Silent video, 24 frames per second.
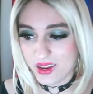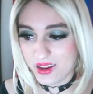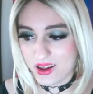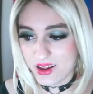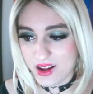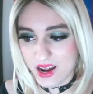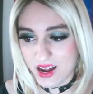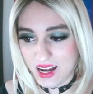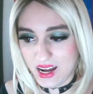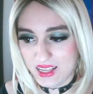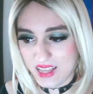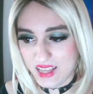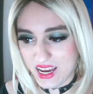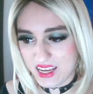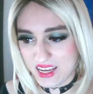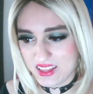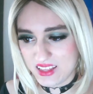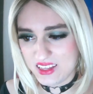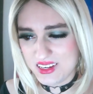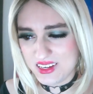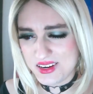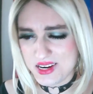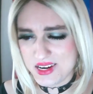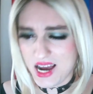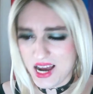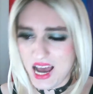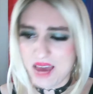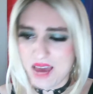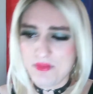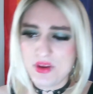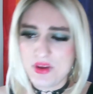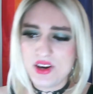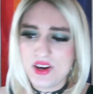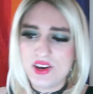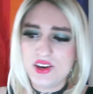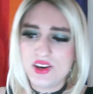I like the
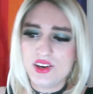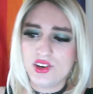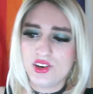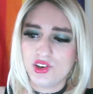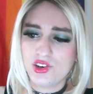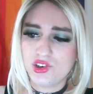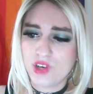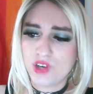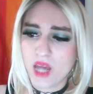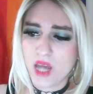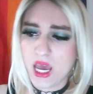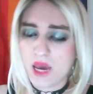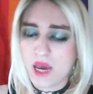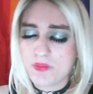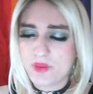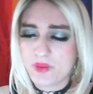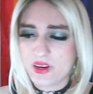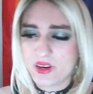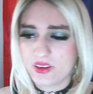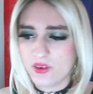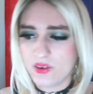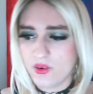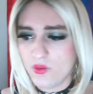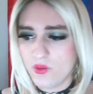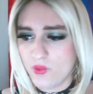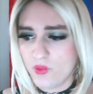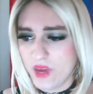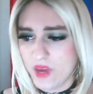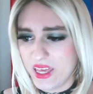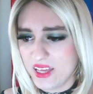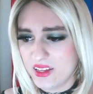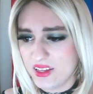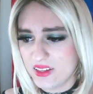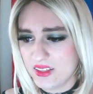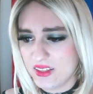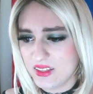diamond-shaped
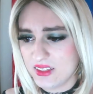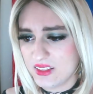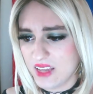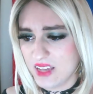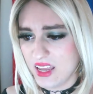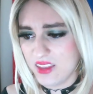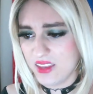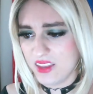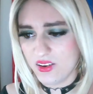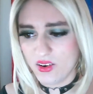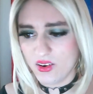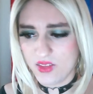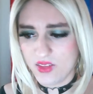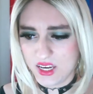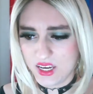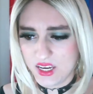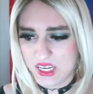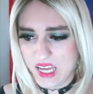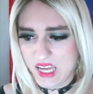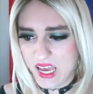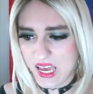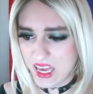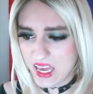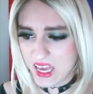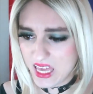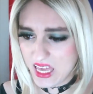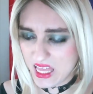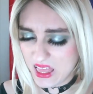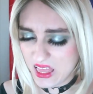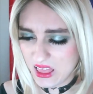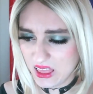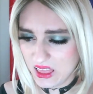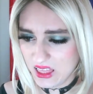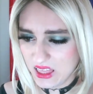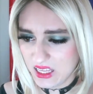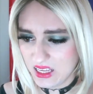wings and on the
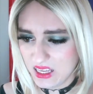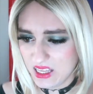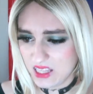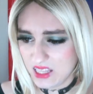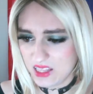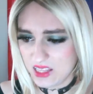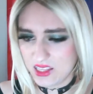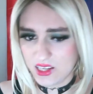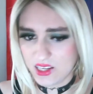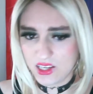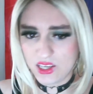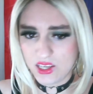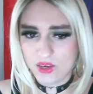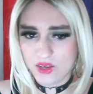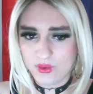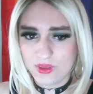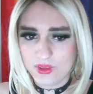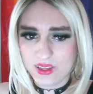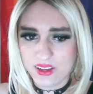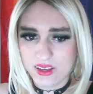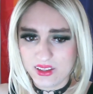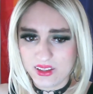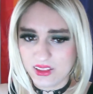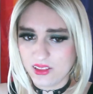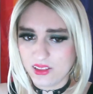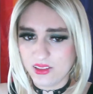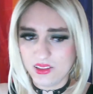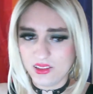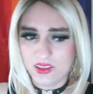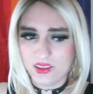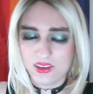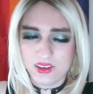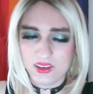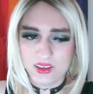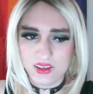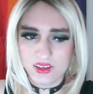tail, the cute little
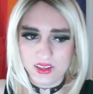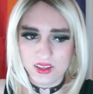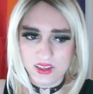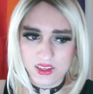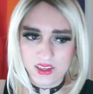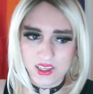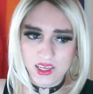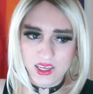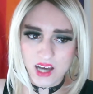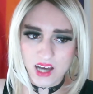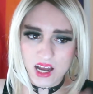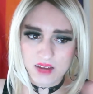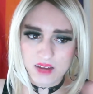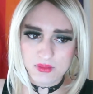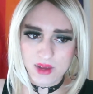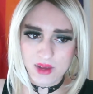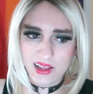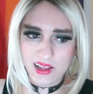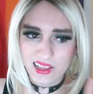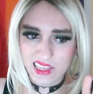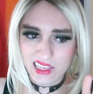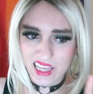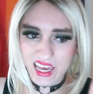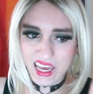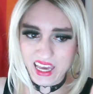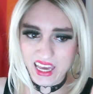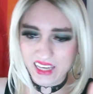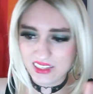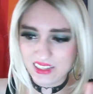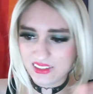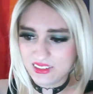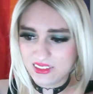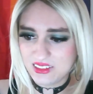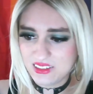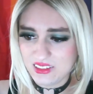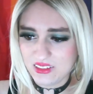Yanma
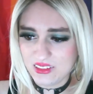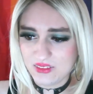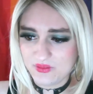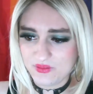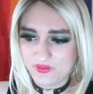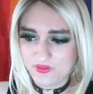legs,